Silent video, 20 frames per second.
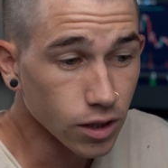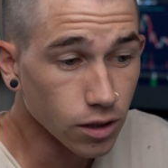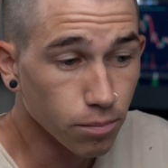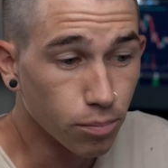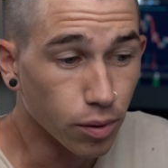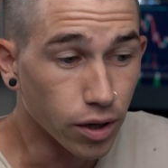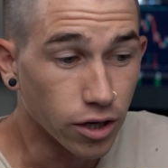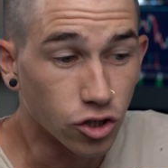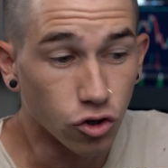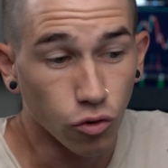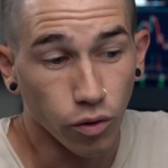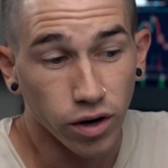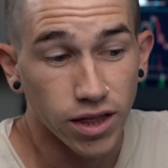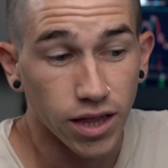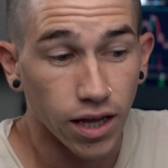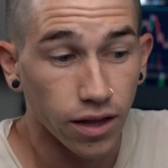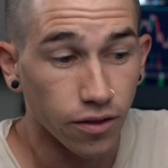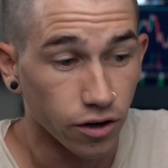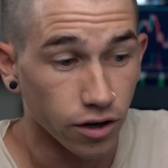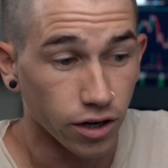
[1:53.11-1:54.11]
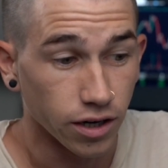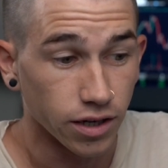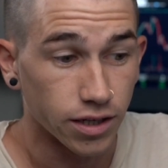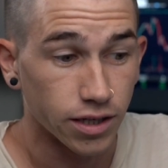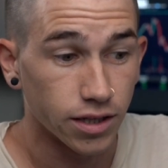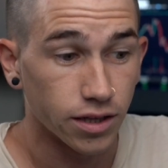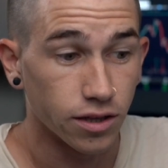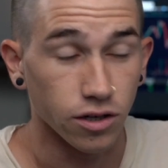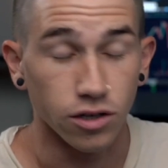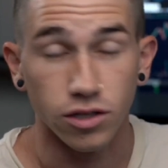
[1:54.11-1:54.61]
But it's great that
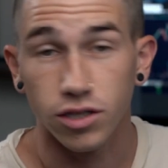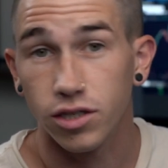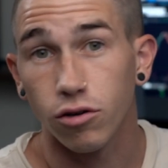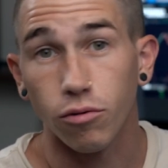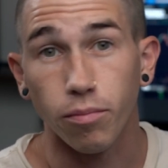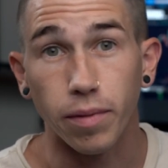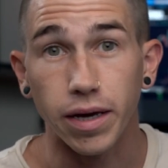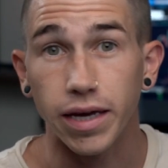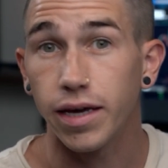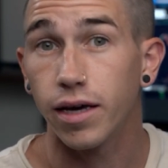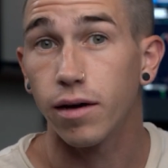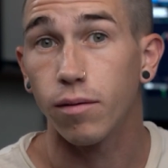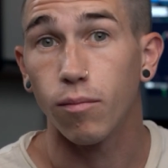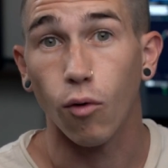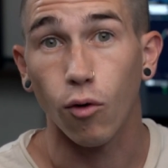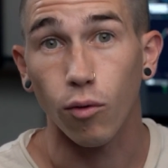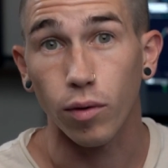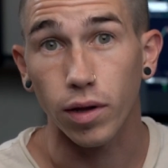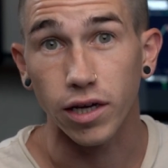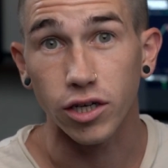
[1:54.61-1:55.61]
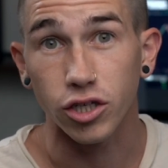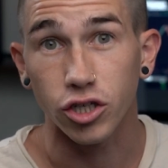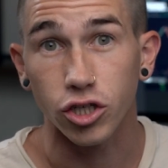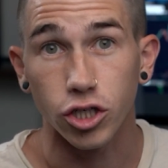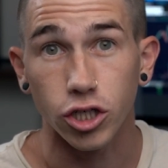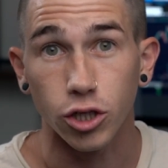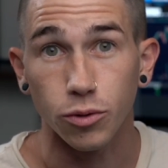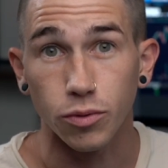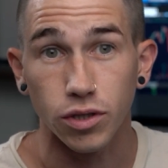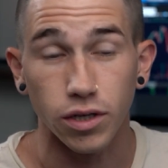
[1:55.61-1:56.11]
they're still making more
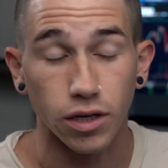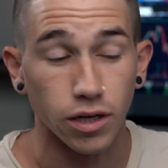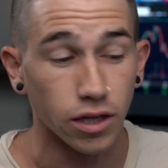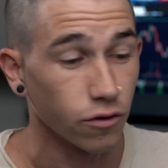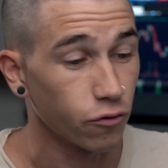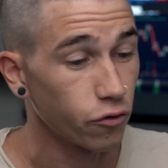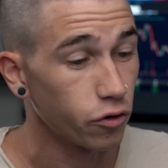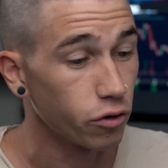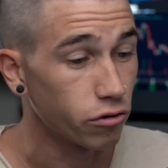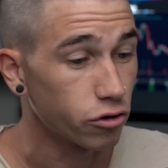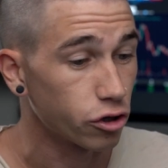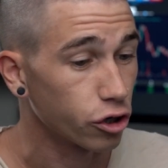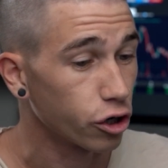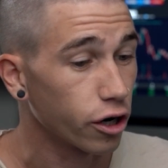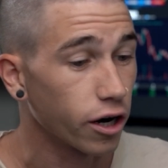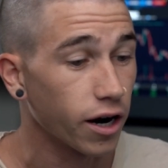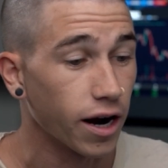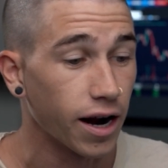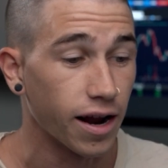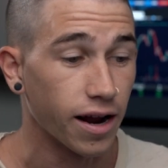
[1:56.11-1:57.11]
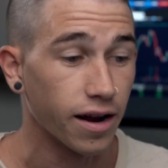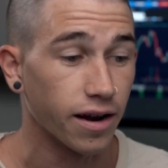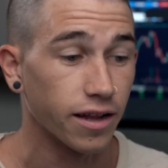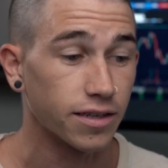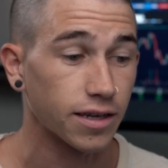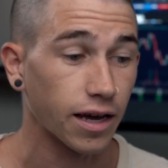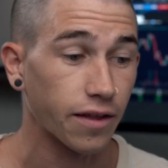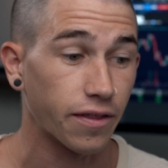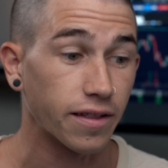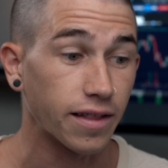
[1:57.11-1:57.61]
relationships in the future, and I
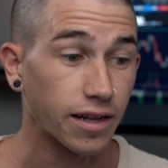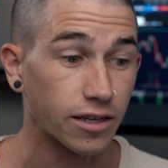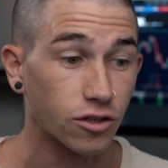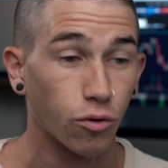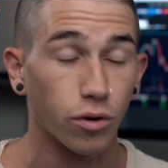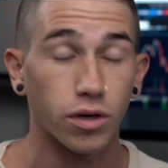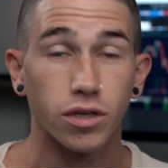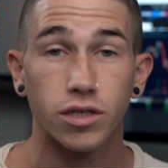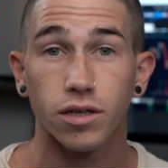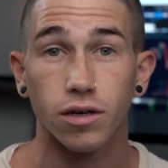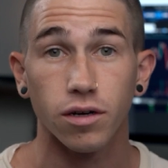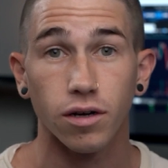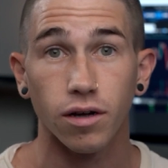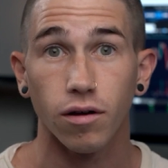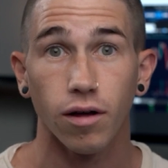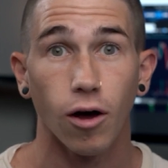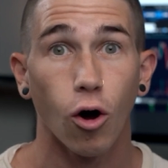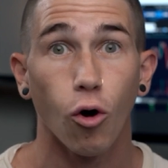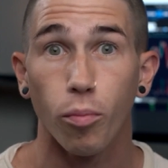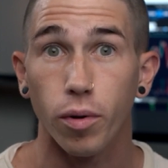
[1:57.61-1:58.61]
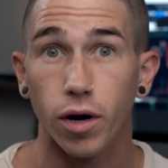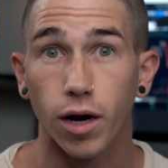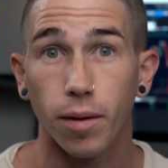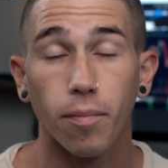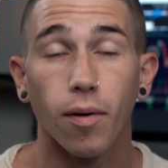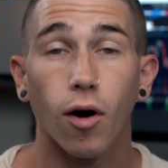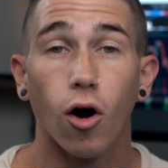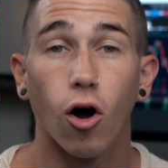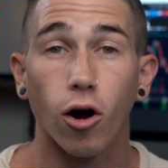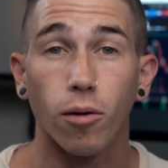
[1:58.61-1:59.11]
think that's going to open
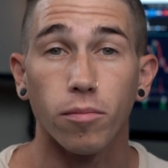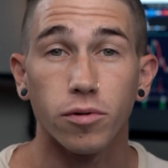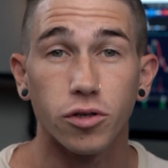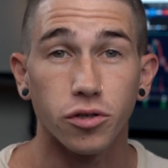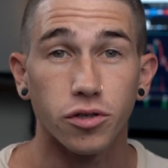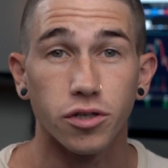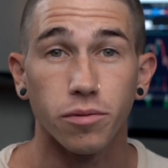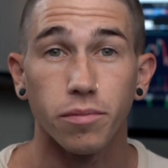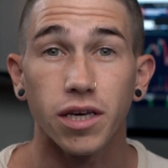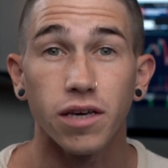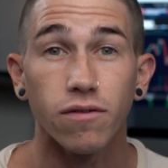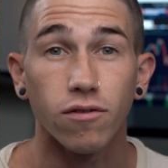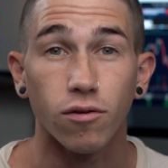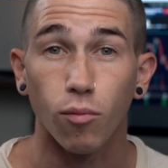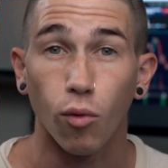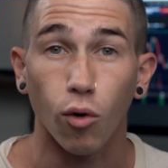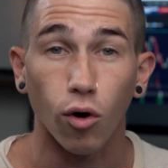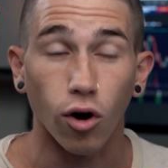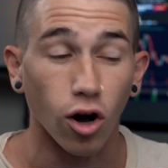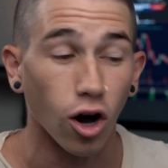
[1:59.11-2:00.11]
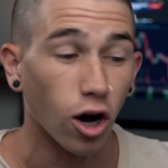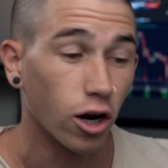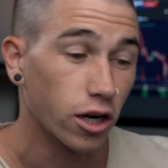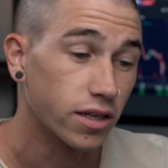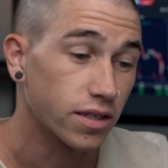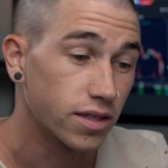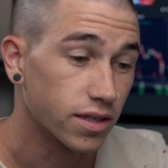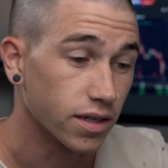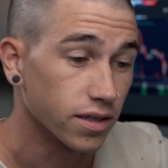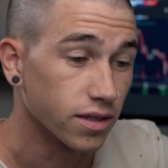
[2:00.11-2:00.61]
up ARM to some even more
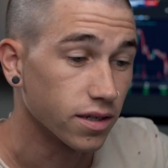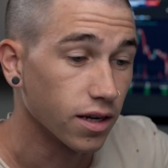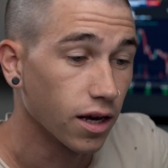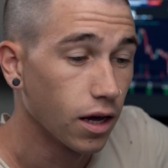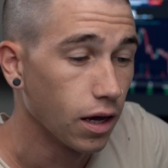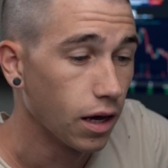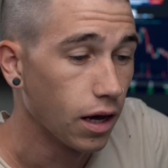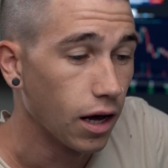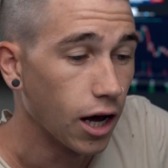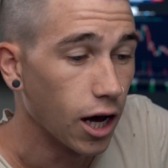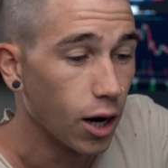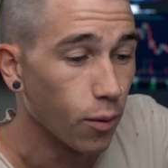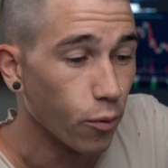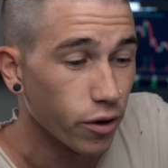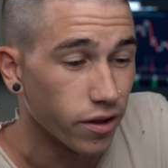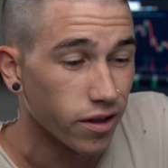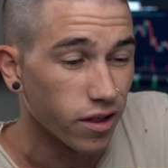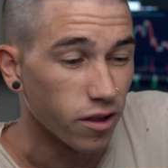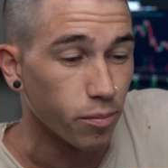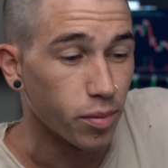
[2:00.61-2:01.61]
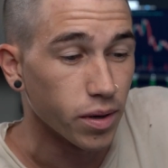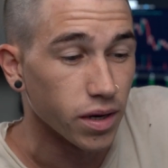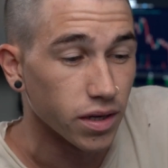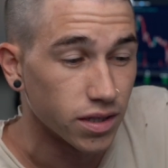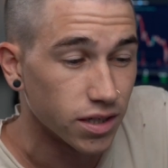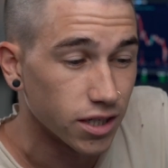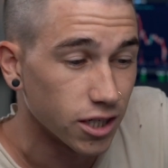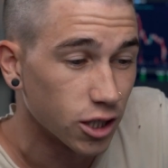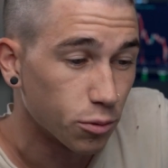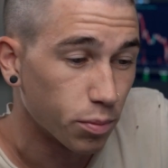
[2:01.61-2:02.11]
audiences within the
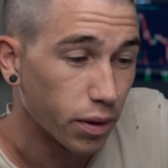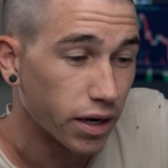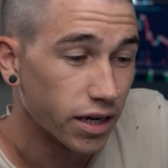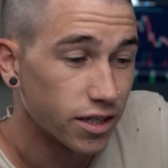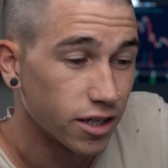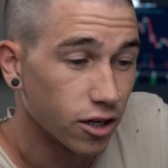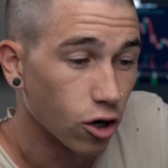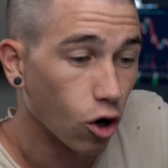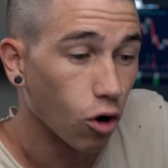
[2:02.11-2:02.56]
BSC space and